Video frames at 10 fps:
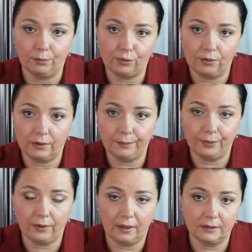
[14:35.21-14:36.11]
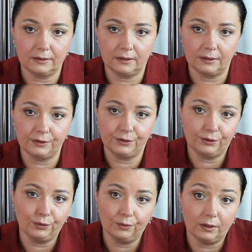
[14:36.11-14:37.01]
brewing process,
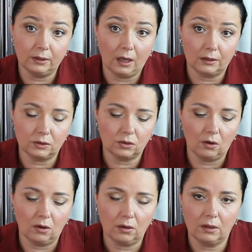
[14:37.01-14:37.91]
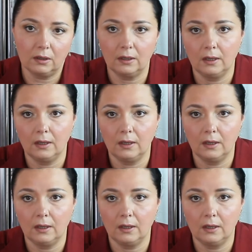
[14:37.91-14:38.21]
you will not talk.